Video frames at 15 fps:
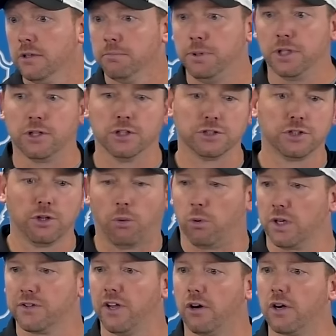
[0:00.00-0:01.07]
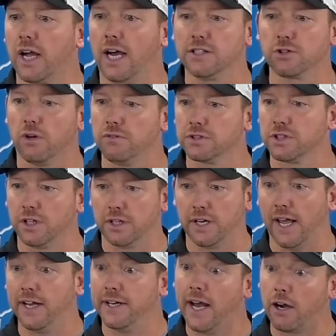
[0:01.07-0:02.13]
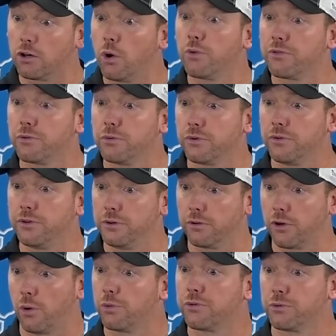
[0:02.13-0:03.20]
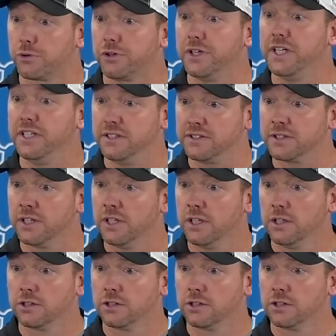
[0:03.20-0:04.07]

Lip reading: because you don't want to tell guys all of a sudden, hey, now go through their knees.